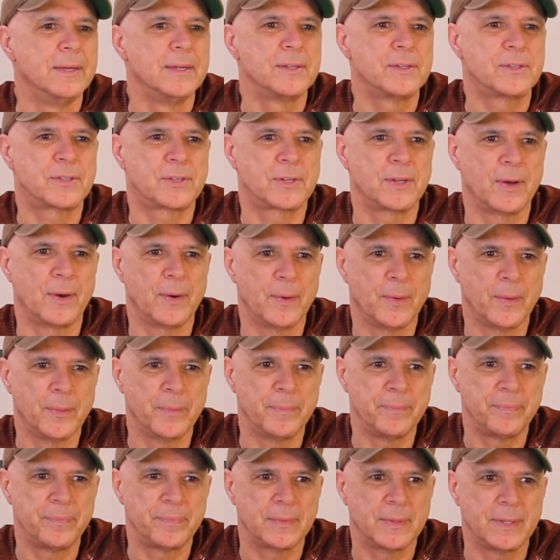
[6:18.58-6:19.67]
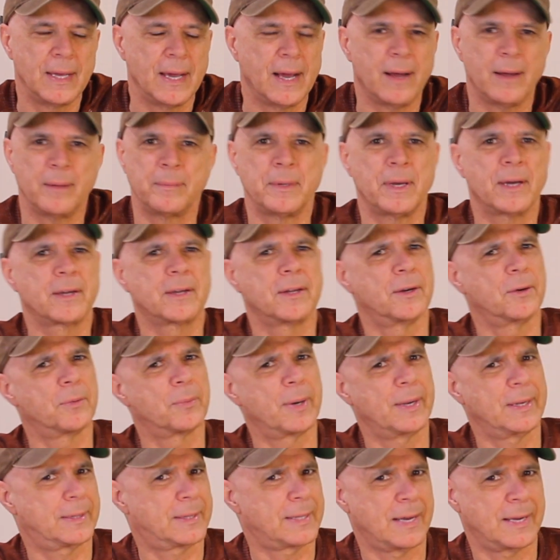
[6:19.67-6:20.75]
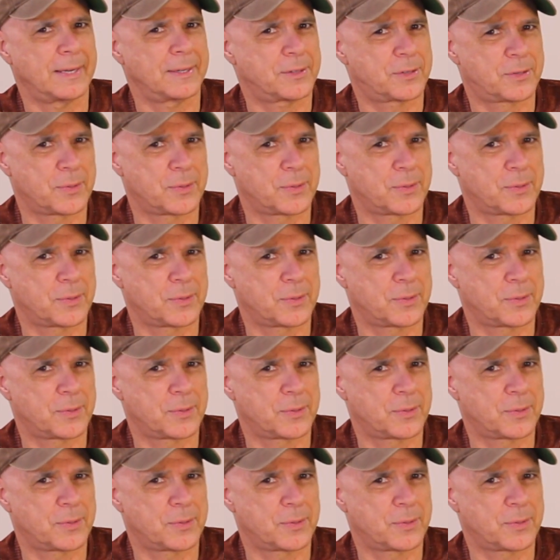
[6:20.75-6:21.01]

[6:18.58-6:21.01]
So, yeah, I'm not going to rate that,